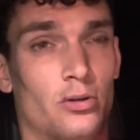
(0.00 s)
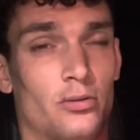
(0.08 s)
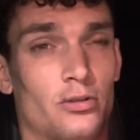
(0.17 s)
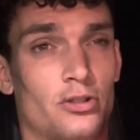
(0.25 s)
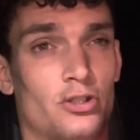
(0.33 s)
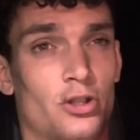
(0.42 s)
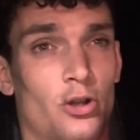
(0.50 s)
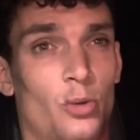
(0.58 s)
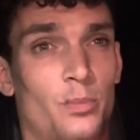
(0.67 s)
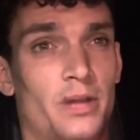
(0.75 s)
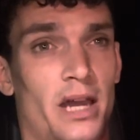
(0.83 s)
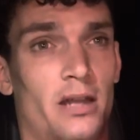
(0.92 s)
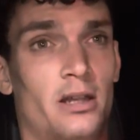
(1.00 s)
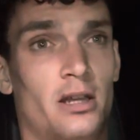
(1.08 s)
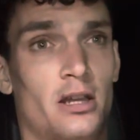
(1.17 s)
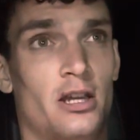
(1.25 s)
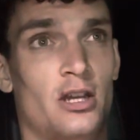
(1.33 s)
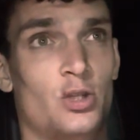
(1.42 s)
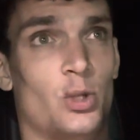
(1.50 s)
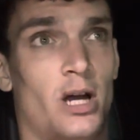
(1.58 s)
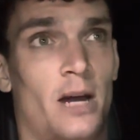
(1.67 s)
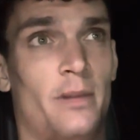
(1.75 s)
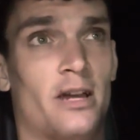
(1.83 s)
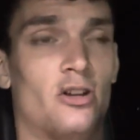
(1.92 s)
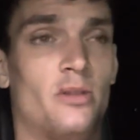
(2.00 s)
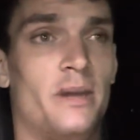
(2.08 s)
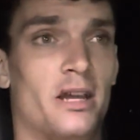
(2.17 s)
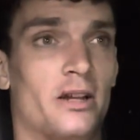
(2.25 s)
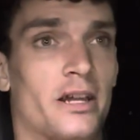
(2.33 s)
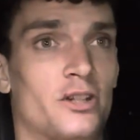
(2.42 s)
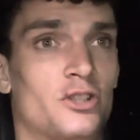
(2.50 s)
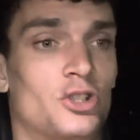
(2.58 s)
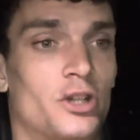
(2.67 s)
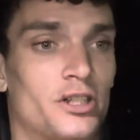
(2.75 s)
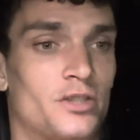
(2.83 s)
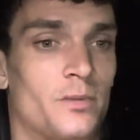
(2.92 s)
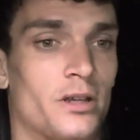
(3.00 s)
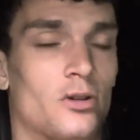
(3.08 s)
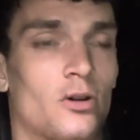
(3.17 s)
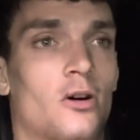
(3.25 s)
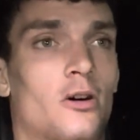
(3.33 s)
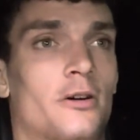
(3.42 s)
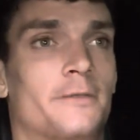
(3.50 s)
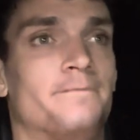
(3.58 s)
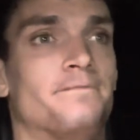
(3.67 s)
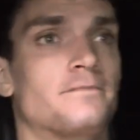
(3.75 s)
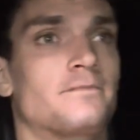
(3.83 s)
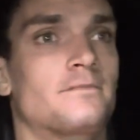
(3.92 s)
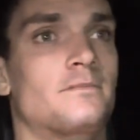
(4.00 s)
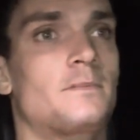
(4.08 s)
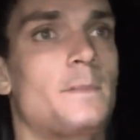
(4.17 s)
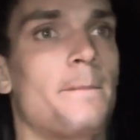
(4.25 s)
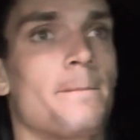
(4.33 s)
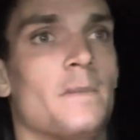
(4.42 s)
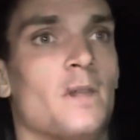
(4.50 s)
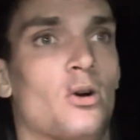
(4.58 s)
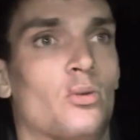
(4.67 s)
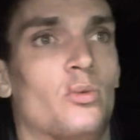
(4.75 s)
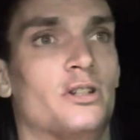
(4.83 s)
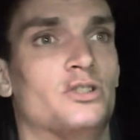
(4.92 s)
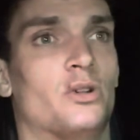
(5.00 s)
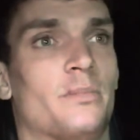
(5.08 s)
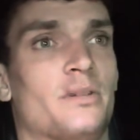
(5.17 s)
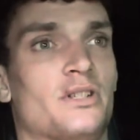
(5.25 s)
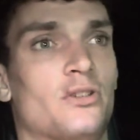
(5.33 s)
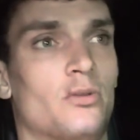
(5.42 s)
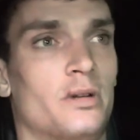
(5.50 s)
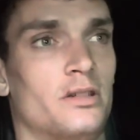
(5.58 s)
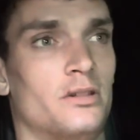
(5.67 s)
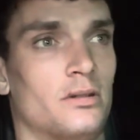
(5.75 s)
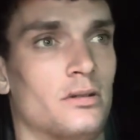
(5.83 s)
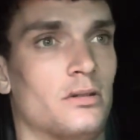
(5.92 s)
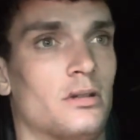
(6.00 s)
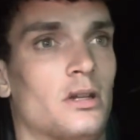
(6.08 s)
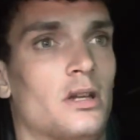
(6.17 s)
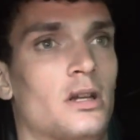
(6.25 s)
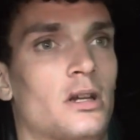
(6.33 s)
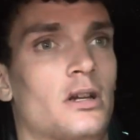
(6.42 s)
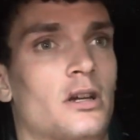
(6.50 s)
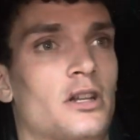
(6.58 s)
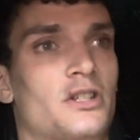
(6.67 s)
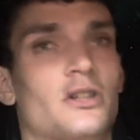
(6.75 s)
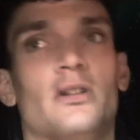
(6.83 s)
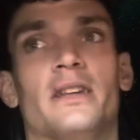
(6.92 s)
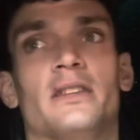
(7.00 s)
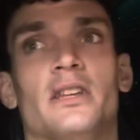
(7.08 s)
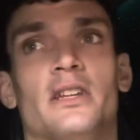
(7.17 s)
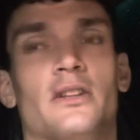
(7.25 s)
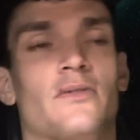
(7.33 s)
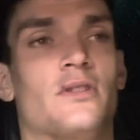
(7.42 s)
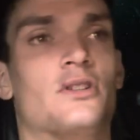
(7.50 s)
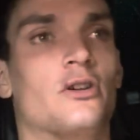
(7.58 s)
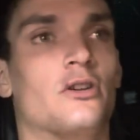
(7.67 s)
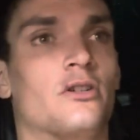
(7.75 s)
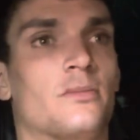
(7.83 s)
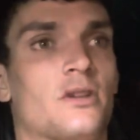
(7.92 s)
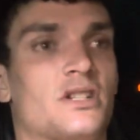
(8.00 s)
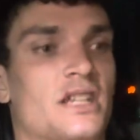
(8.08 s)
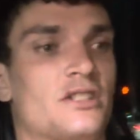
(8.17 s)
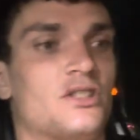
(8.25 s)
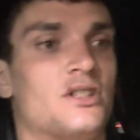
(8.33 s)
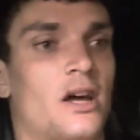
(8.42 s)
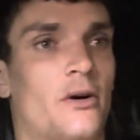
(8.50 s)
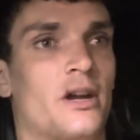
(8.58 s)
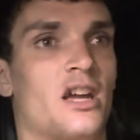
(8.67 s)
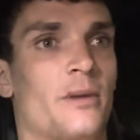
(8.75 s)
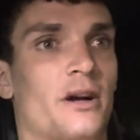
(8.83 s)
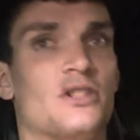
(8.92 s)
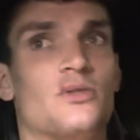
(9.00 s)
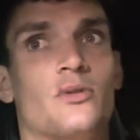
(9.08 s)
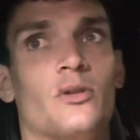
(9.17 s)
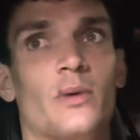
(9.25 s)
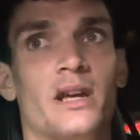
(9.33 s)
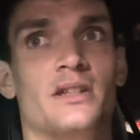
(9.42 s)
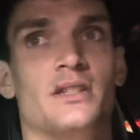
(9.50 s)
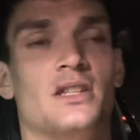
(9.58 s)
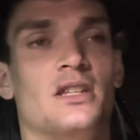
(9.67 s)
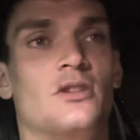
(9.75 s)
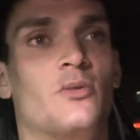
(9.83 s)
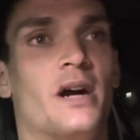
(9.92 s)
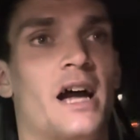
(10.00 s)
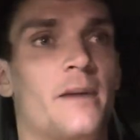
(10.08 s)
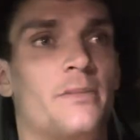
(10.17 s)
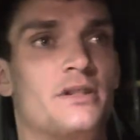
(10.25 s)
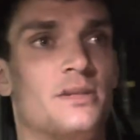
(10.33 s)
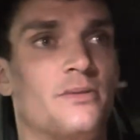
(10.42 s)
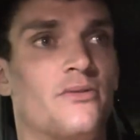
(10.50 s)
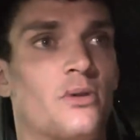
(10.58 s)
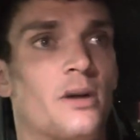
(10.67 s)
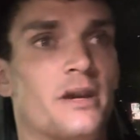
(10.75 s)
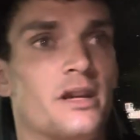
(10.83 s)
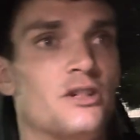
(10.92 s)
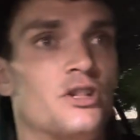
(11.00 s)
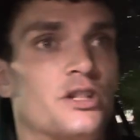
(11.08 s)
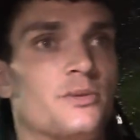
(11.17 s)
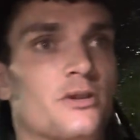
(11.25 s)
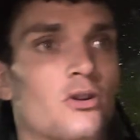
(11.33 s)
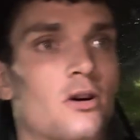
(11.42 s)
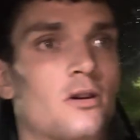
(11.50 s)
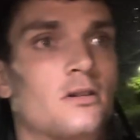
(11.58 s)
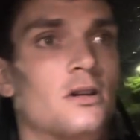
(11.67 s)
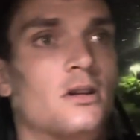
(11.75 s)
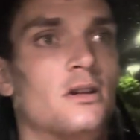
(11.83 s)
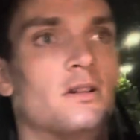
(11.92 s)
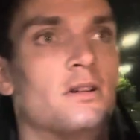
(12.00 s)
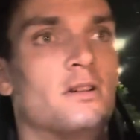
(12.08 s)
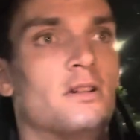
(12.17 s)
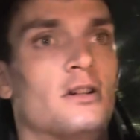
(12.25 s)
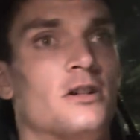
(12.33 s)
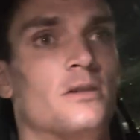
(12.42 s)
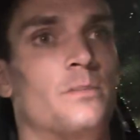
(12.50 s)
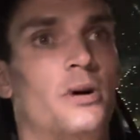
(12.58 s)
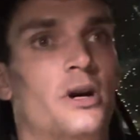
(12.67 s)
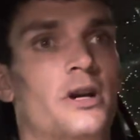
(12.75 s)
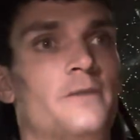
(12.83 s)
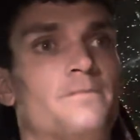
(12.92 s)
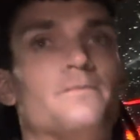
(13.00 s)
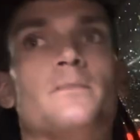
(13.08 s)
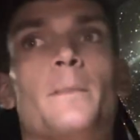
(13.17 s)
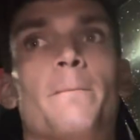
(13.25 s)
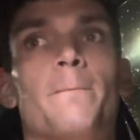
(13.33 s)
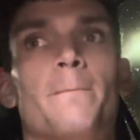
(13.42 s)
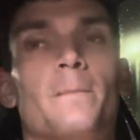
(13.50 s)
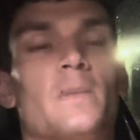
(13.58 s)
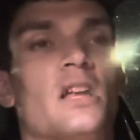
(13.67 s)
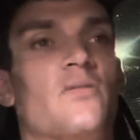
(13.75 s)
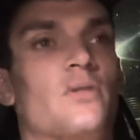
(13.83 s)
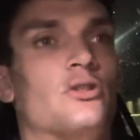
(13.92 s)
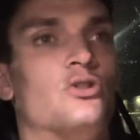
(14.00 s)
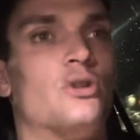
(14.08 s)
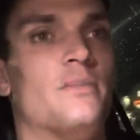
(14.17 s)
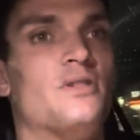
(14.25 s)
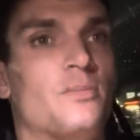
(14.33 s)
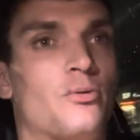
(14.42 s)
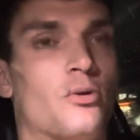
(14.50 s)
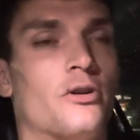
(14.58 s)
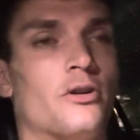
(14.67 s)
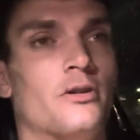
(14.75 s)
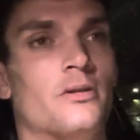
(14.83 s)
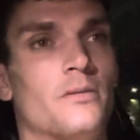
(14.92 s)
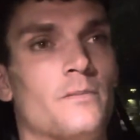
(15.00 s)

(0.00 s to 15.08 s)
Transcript: on, you should hope that. So I'm not going to make like a judgment call on what Trump is doing until like the end of the term, because that's just how I am. I just want to wait and see what happens before I make a judgment call. But if you're a Trump supporter,